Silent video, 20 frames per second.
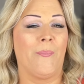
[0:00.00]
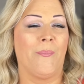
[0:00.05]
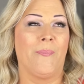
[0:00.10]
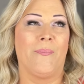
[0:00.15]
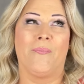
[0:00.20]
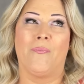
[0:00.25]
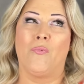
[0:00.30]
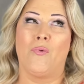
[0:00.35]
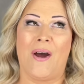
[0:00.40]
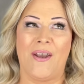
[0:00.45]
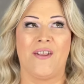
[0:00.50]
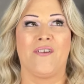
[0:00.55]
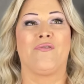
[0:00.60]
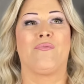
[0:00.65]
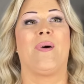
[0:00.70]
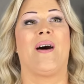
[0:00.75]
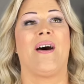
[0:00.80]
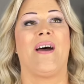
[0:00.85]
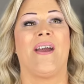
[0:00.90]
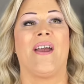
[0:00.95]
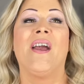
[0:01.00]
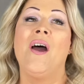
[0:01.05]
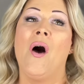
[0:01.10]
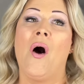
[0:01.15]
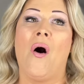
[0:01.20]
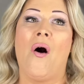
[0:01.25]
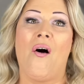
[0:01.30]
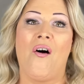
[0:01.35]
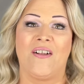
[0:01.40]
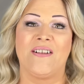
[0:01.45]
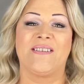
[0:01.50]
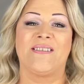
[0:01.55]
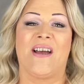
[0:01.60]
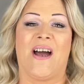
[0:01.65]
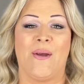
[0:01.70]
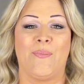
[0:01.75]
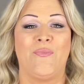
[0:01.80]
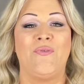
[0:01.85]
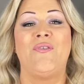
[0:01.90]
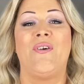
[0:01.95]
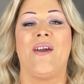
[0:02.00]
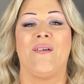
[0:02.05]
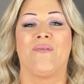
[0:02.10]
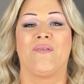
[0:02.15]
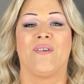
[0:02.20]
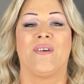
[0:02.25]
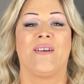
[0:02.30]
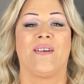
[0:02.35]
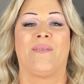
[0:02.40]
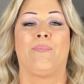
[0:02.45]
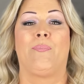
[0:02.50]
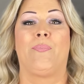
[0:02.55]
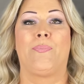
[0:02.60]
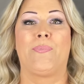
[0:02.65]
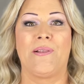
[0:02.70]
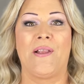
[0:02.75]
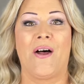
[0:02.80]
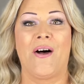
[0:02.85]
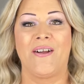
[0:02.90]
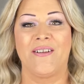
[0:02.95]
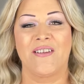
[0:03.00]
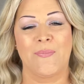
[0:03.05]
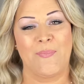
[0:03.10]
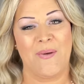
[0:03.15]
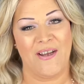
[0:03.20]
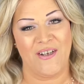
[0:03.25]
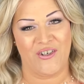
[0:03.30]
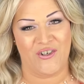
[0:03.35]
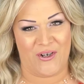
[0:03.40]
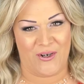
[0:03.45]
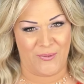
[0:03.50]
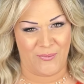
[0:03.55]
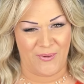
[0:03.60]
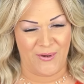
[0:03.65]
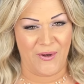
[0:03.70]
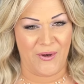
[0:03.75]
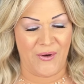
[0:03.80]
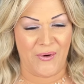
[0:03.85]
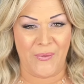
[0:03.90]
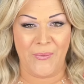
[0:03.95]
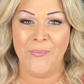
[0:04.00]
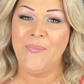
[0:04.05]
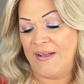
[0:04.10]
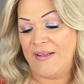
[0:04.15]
one of my all-time favorite blondes by Jon Renau.